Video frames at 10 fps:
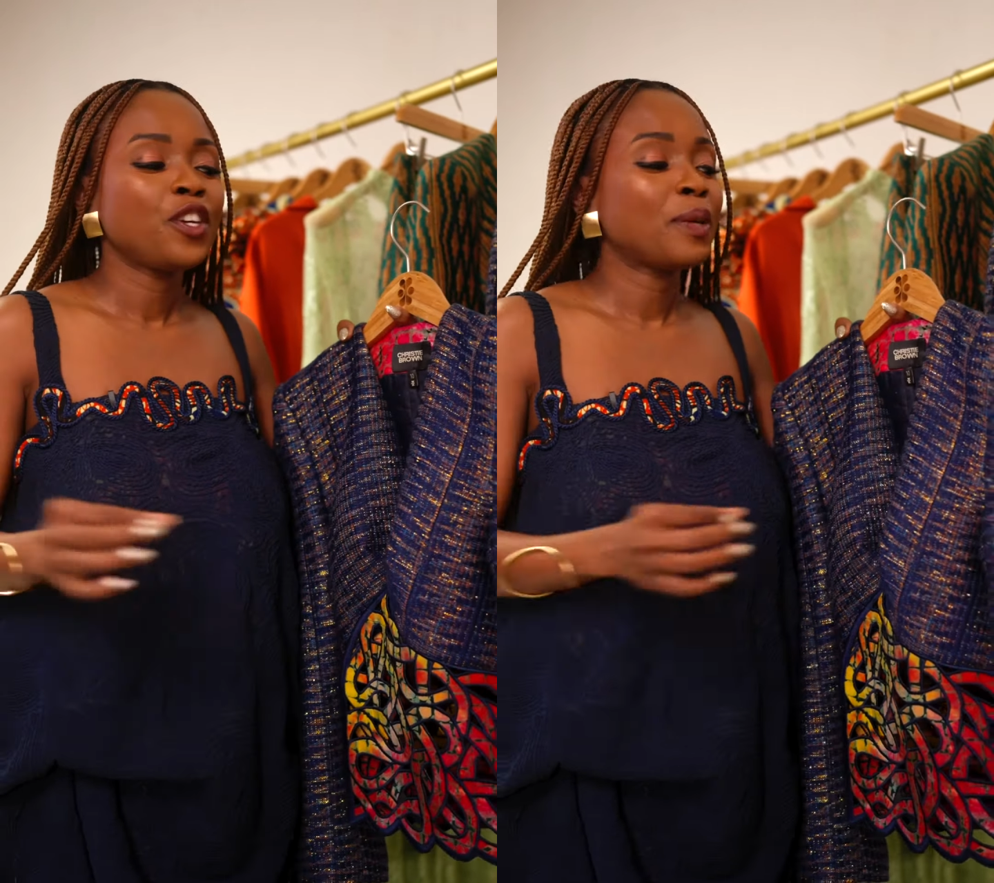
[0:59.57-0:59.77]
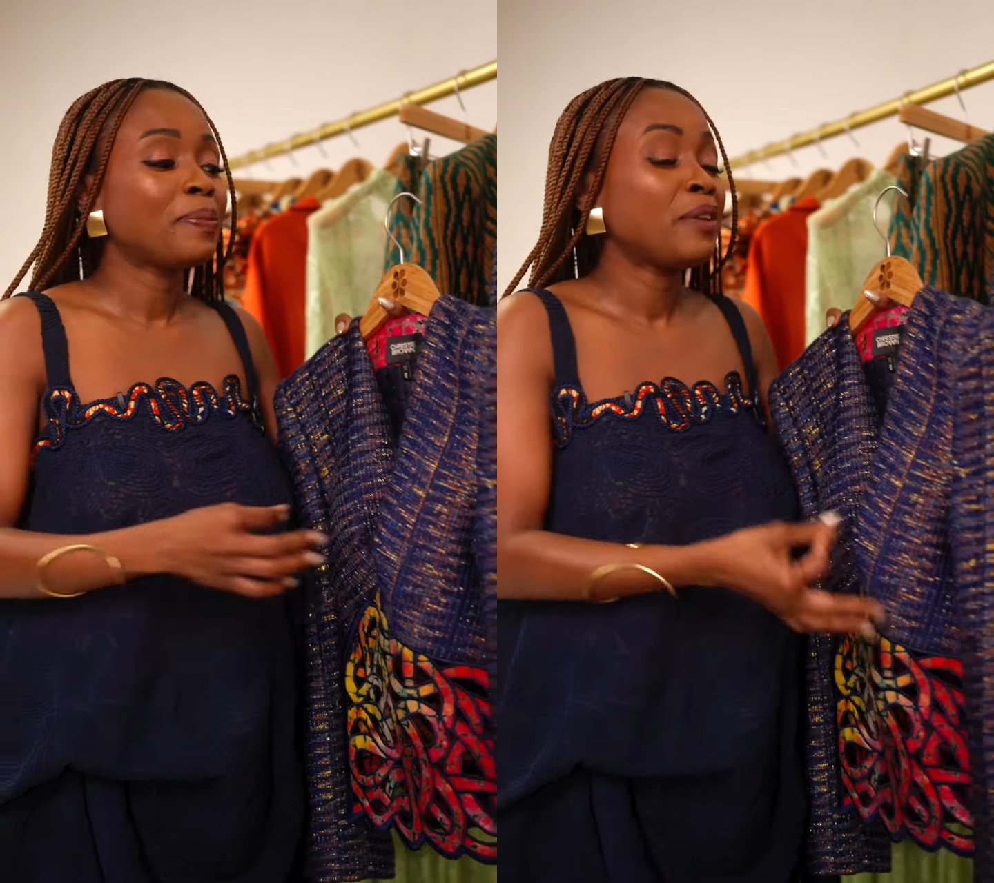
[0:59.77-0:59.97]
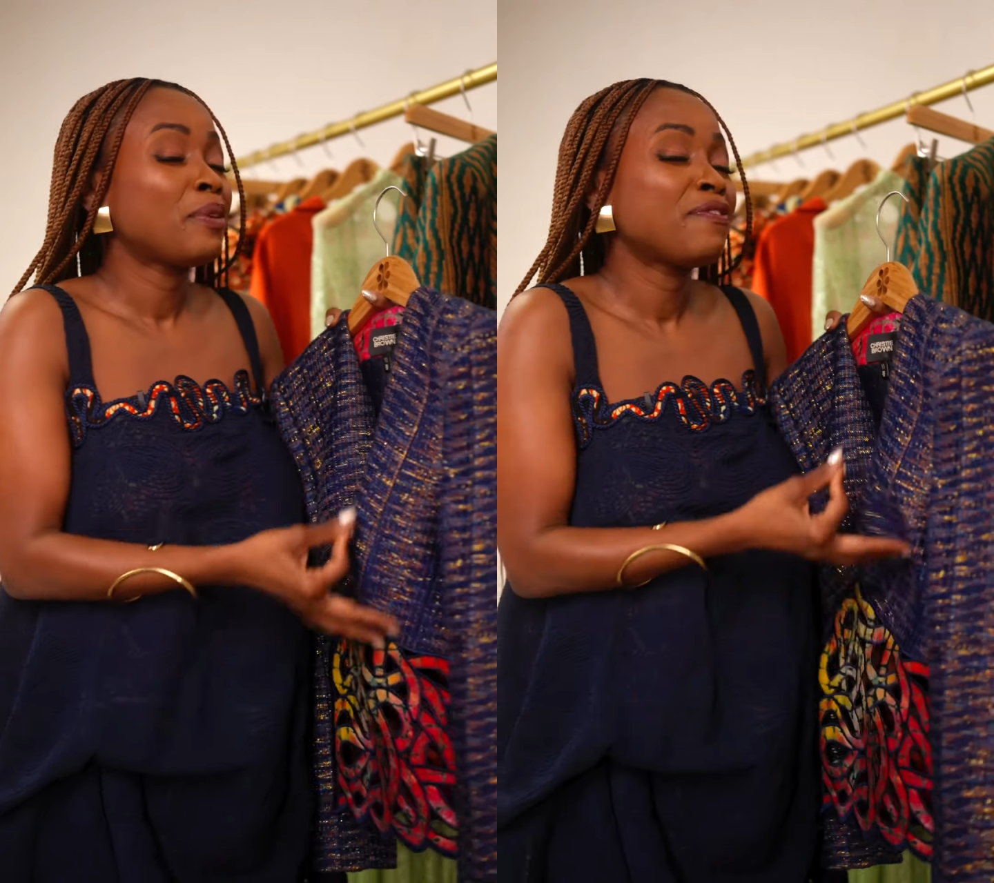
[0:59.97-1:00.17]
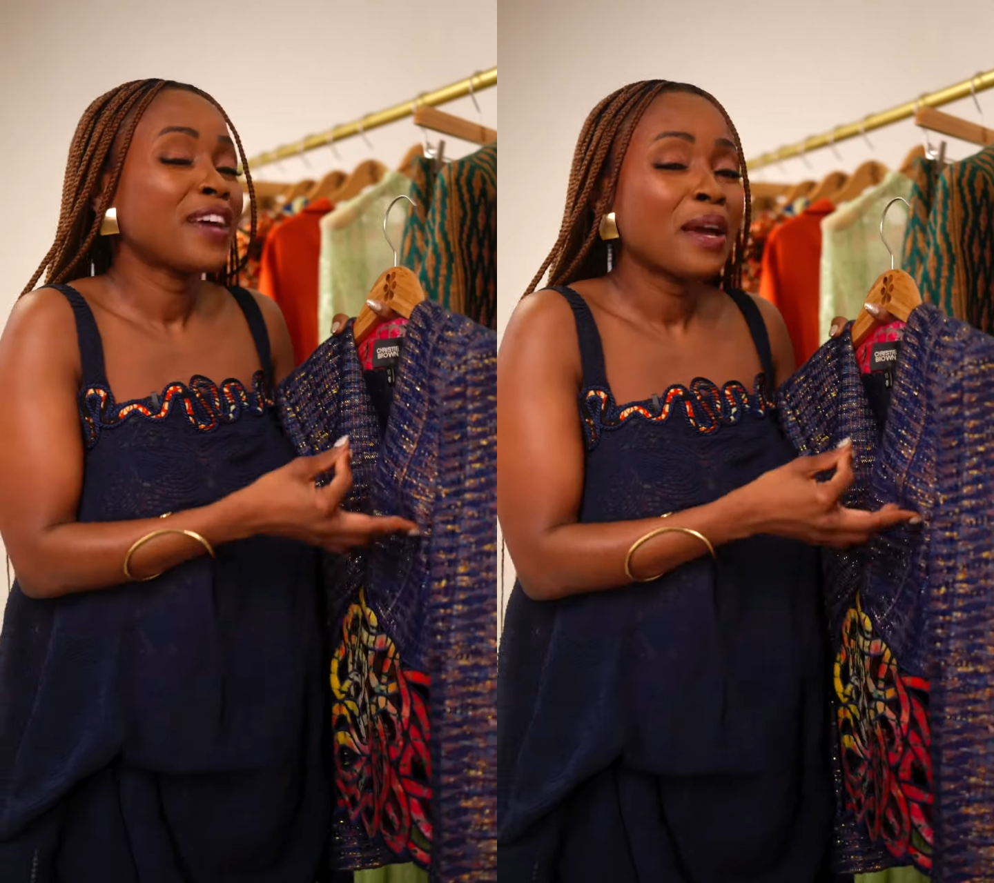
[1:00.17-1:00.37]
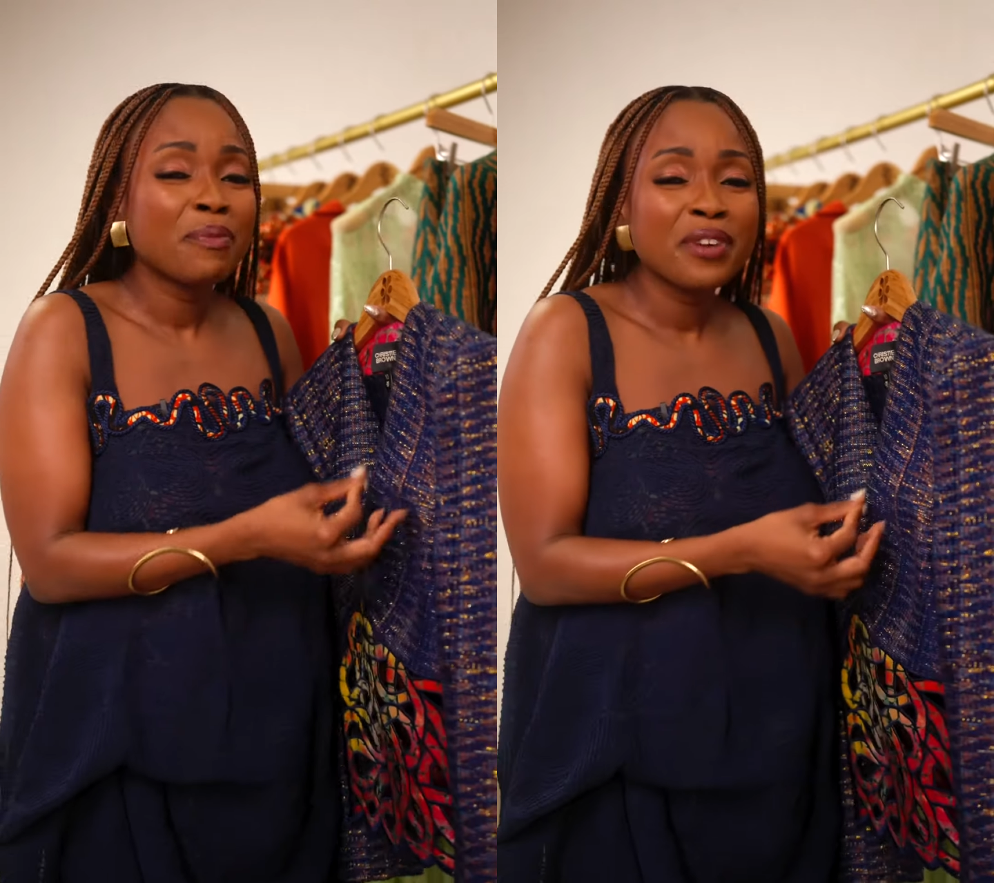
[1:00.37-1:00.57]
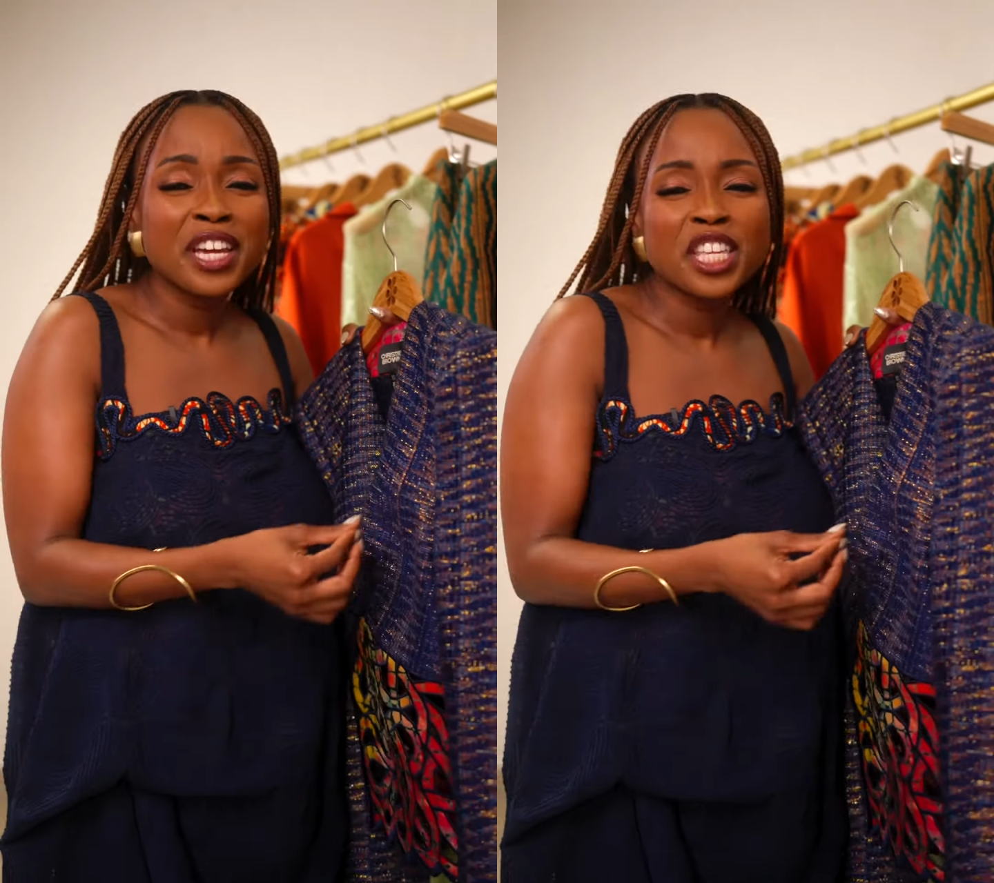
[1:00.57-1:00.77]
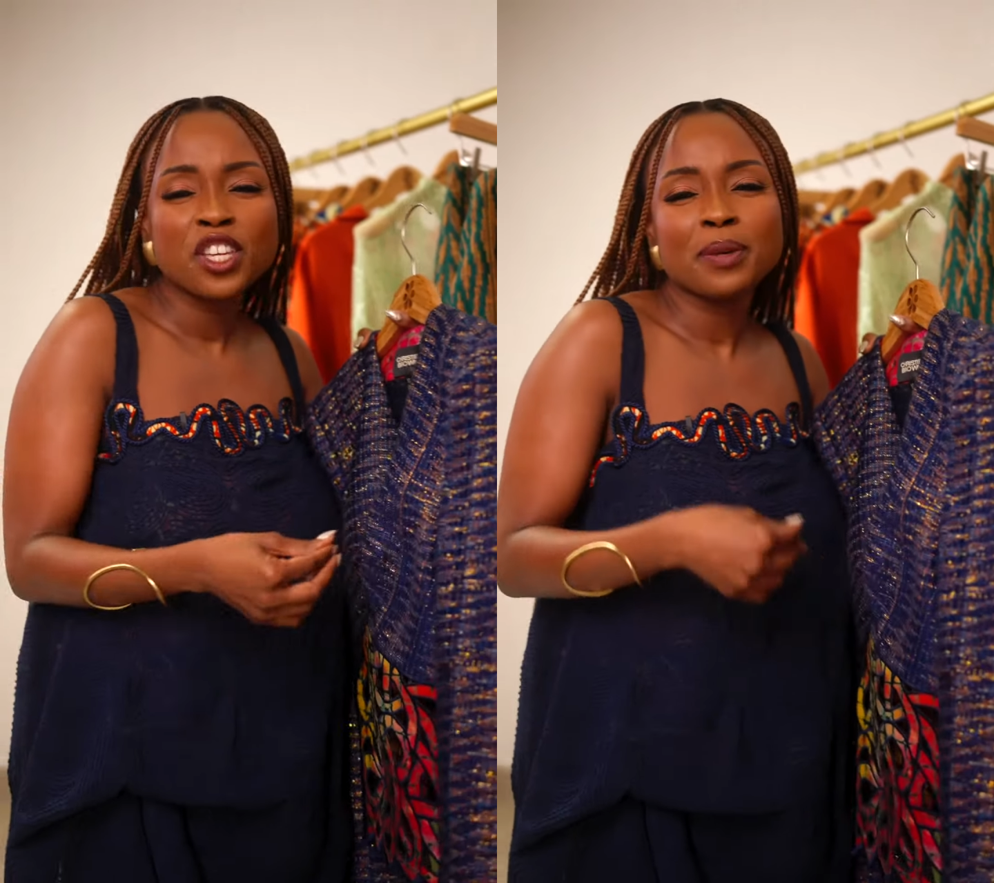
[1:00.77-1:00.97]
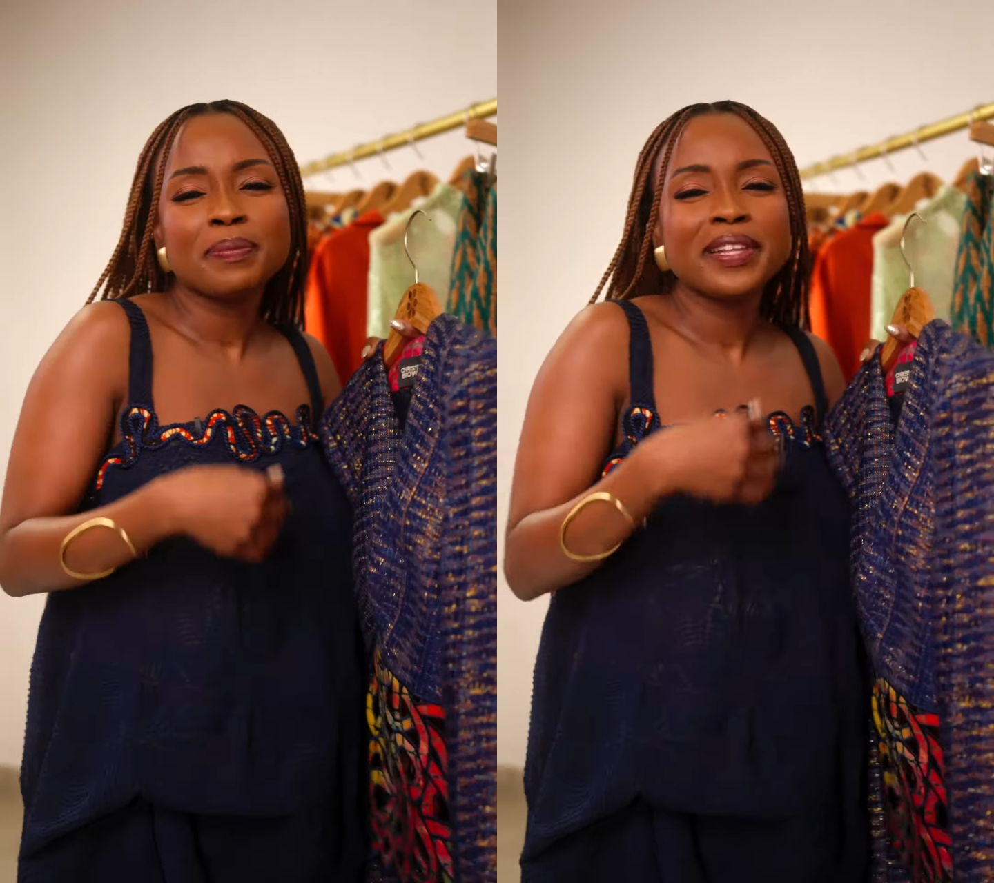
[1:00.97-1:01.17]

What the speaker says: You can play with fabric, you can